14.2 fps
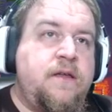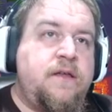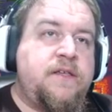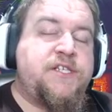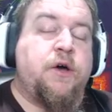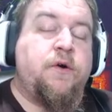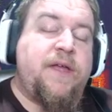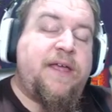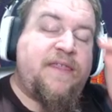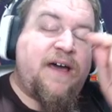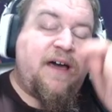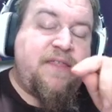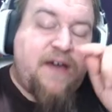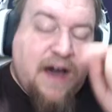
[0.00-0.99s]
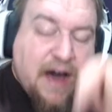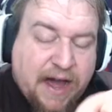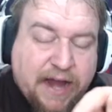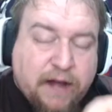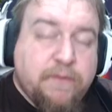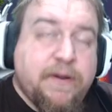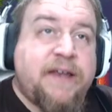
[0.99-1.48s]
So the
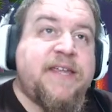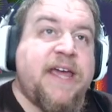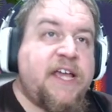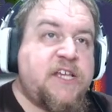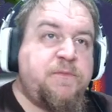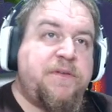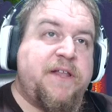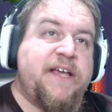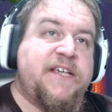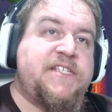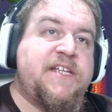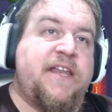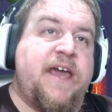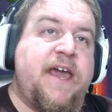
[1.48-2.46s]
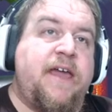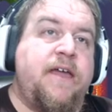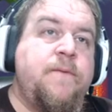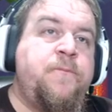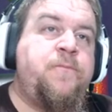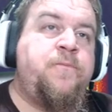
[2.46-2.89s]
hiring takes place today